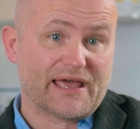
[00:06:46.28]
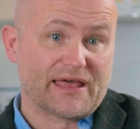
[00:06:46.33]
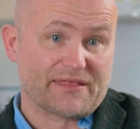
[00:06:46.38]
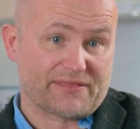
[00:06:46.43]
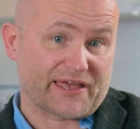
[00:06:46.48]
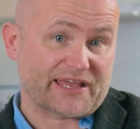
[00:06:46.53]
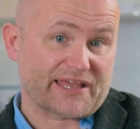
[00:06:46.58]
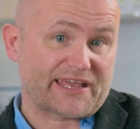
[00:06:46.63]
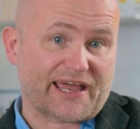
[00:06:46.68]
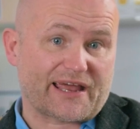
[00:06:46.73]

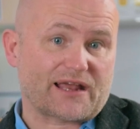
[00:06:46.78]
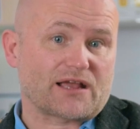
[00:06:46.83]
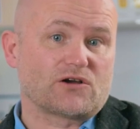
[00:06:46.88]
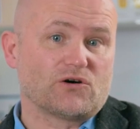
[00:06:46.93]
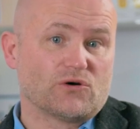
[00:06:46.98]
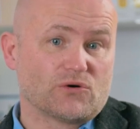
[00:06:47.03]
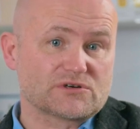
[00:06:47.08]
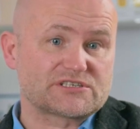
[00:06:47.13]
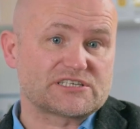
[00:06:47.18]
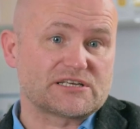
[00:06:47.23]
They can
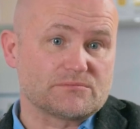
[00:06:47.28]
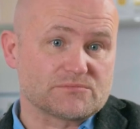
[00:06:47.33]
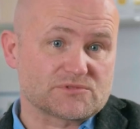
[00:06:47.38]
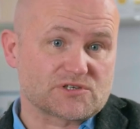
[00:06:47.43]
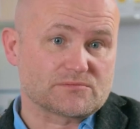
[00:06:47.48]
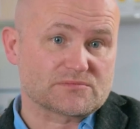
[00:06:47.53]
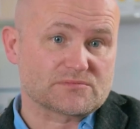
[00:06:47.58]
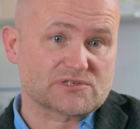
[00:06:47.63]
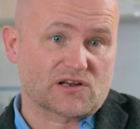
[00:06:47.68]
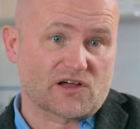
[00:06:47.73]
cause
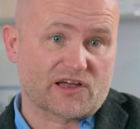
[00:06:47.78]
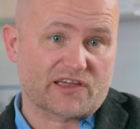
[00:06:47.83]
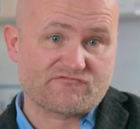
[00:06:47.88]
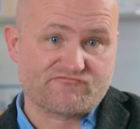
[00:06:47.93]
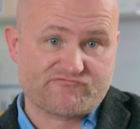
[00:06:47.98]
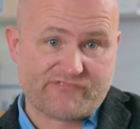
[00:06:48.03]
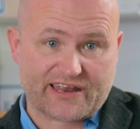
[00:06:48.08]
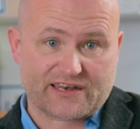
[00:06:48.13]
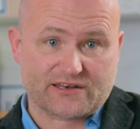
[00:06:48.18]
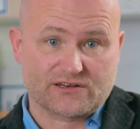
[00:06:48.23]
symptoms like
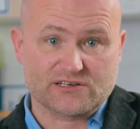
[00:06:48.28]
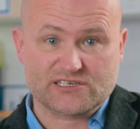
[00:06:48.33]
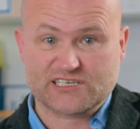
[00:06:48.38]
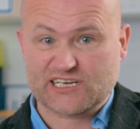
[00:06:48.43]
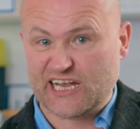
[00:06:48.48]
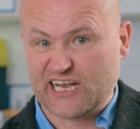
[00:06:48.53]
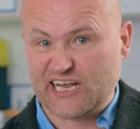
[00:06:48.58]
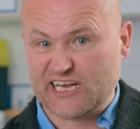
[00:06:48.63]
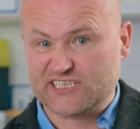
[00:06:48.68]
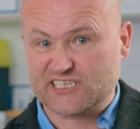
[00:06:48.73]

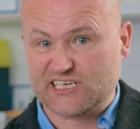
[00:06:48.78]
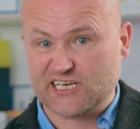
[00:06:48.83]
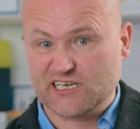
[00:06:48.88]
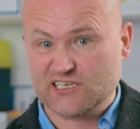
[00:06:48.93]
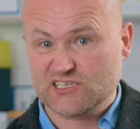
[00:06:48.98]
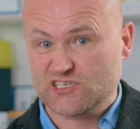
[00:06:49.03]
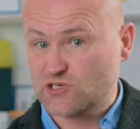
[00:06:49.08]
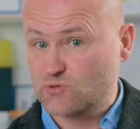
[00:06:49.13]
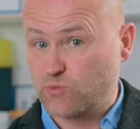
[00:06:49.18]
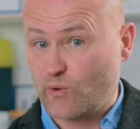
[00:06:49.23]
redness,
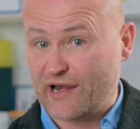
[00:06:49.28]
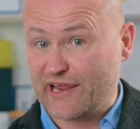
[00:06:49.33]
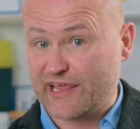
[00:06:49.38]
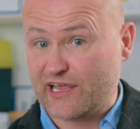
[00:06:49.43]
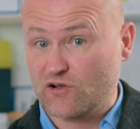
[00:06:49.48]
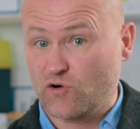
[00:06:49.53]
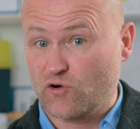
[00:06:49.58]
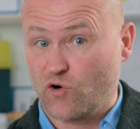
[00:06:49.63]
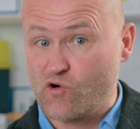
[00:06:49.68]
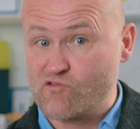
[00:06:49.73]
itching,
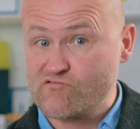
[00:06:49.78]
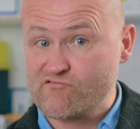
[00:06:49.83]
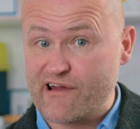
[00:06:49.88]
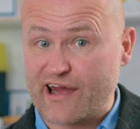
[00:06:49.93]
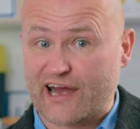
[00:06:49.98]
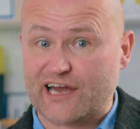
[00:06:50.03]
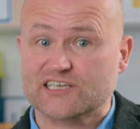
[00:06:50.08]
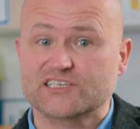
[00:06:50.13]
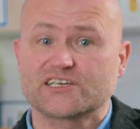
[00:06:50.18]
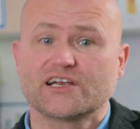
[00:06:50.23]
swelling, or
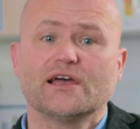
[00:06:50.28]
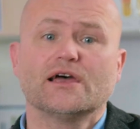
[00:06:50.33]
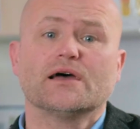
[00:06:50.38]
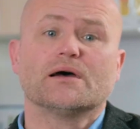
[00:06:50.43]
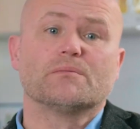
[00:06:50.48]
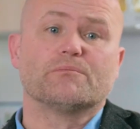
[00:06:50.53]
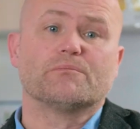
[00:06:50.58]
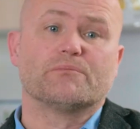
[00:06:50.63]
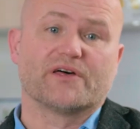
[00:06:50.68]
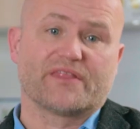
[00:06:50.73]
rash,
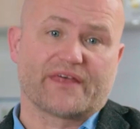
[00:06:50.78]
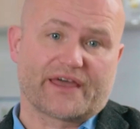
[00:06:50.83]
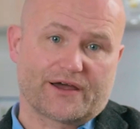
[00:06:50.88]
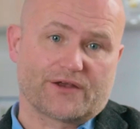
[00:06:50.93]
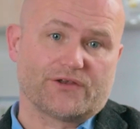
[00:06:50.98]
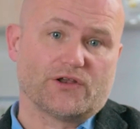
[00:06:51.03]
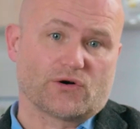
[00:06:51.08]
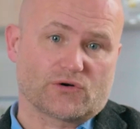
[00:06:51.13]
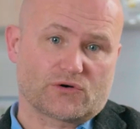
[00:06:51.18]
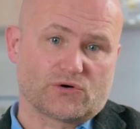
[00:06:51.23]
but they are
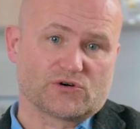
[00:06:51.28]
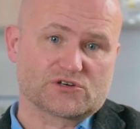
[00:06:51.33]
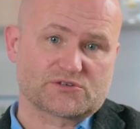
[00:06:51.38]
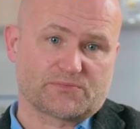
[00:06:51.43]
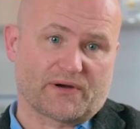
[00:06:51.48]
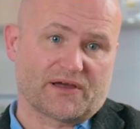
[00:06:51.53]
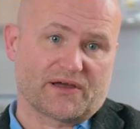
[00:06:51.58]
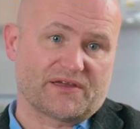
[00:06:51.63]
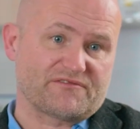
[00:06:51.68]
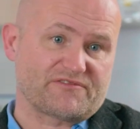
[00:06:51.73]
not caused
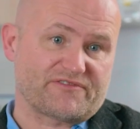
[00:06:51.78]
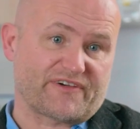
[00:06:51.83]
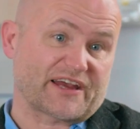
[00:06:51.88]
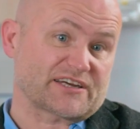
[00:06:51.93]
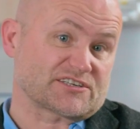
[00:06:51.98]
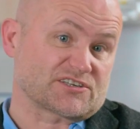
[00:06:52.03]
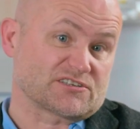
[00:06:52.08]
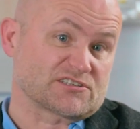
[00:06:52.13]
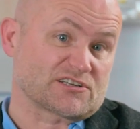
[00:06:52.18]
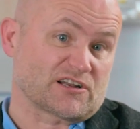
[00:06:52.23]
by
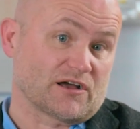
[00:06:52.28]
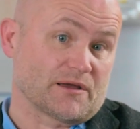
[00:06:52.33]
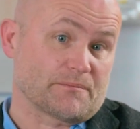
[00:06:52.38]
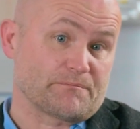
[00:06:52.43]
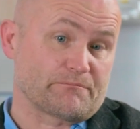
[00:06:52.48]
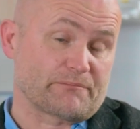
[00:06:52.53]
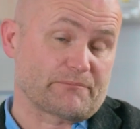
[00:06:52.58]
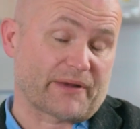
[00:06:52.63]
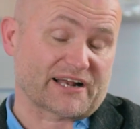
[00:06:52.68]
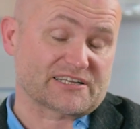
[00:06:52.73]
infections
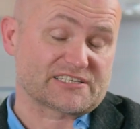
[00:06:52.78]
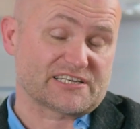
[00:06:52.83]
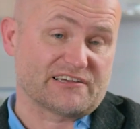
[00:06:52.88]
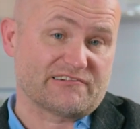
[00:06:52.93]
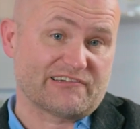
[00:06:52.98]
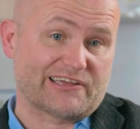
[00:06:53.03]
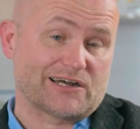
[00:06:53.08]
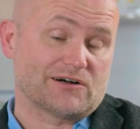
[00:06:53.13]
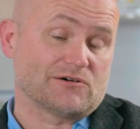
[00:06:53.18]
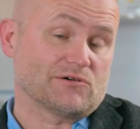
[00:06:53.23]
like
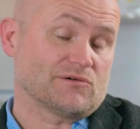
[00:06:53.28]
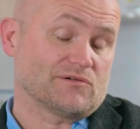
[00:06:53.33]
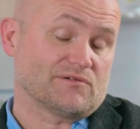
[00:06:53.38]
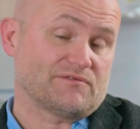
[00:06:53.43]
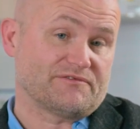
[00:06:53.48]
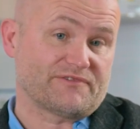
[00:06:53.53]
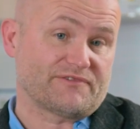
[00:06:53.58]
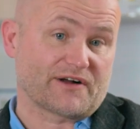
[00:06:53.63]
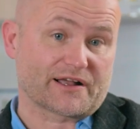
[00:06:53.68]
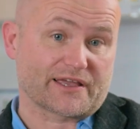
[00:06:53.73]
bacteria or
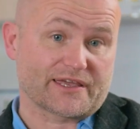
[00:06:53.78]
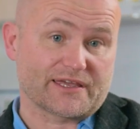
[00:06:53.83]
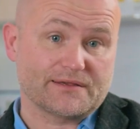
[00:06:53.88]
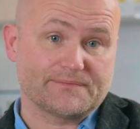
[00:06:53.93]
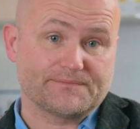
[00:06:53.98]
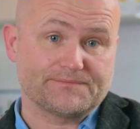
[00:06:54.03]
fungi.